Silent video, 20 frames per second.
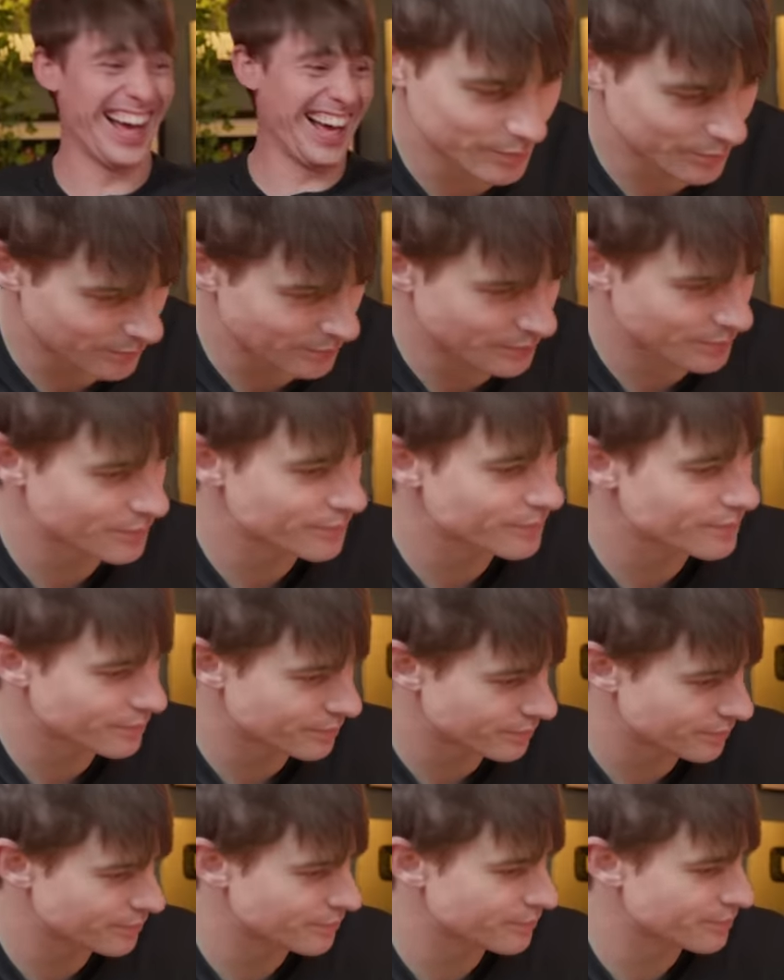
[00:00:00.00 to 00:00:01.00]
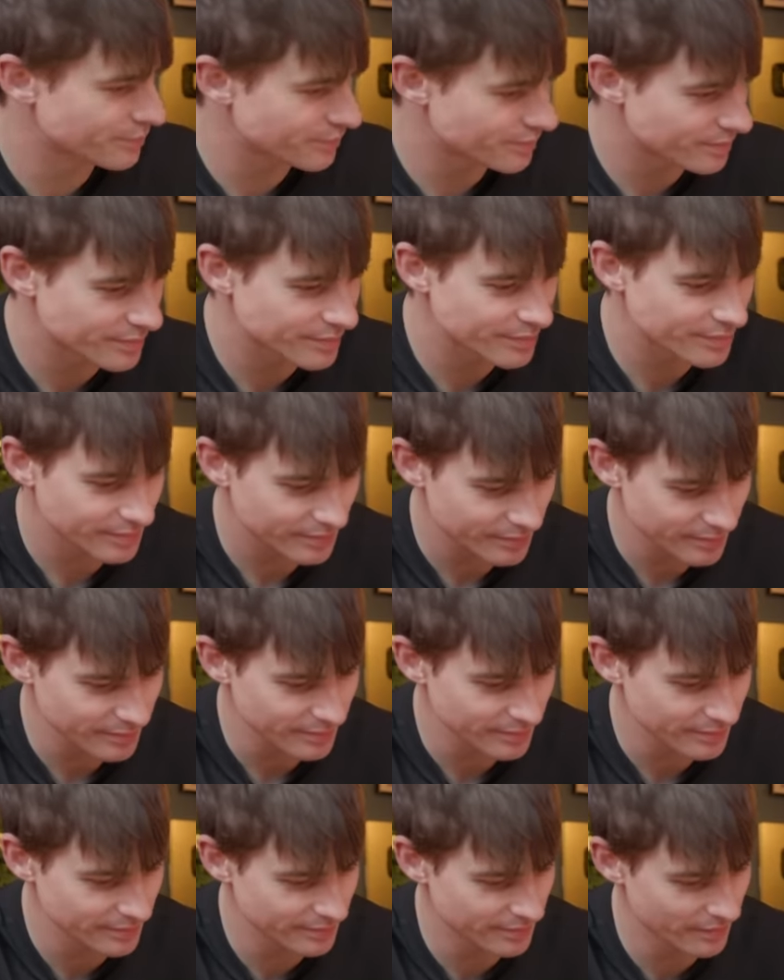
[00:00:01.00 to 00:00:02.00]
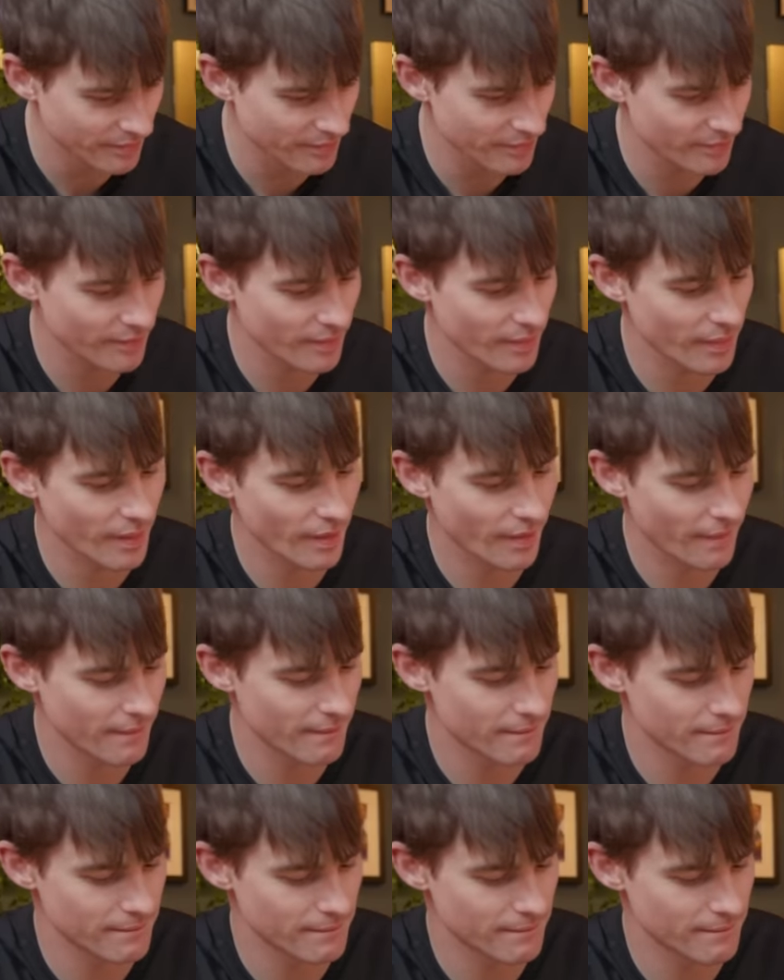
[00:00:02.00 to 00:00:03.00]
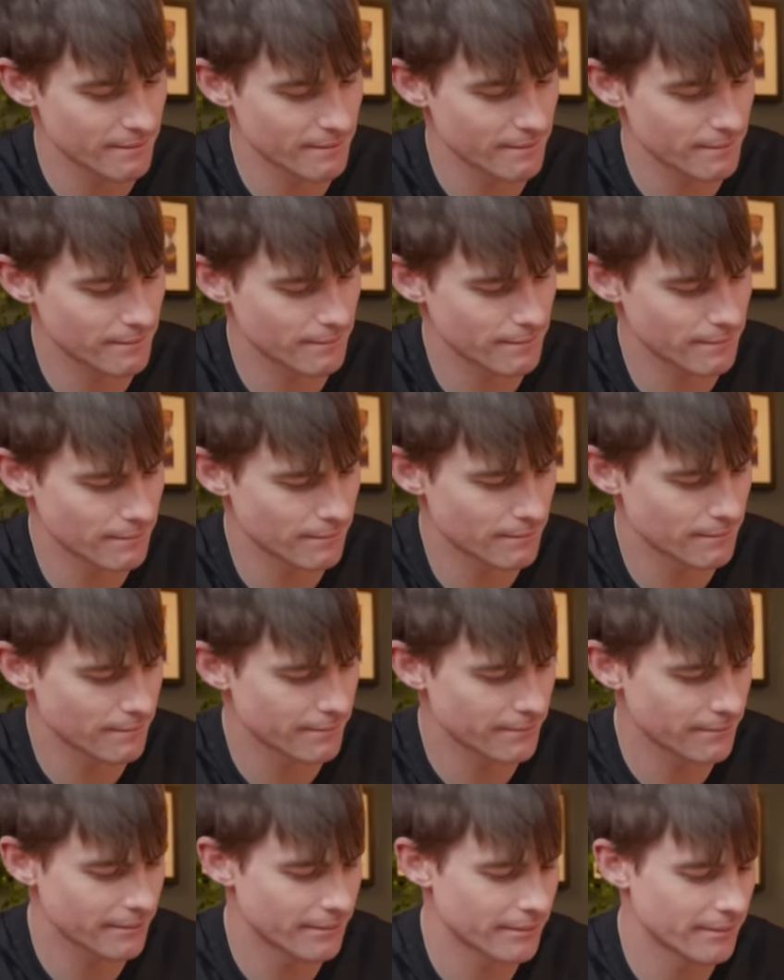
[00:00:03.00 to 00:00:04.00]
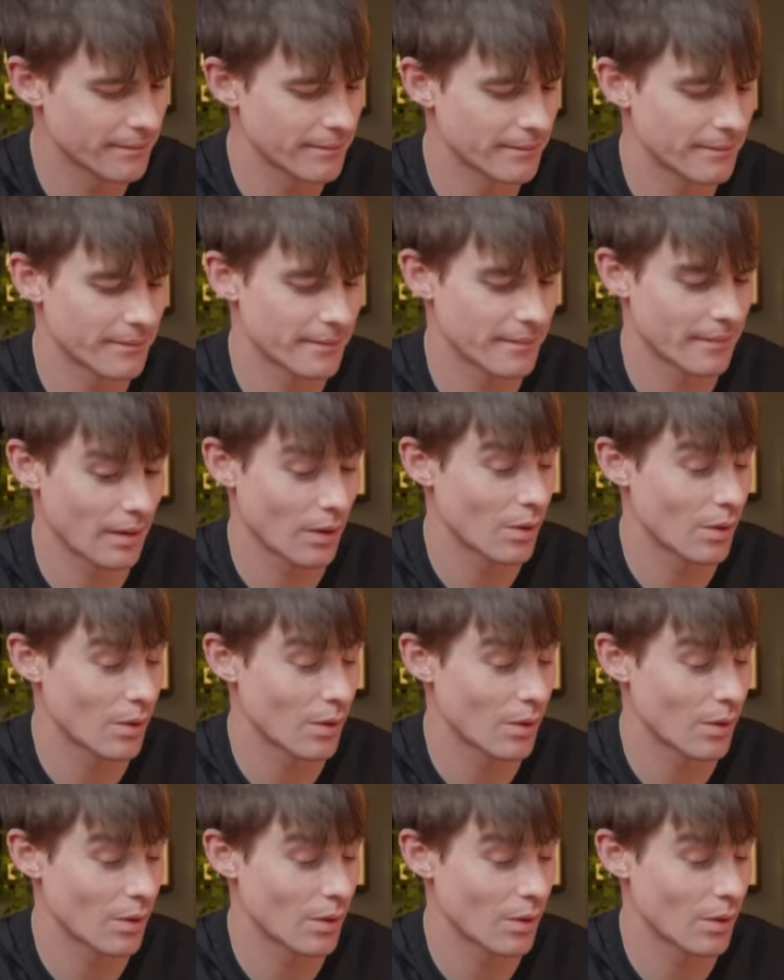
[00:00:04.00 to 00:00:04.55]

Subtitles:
This person isn't speaking.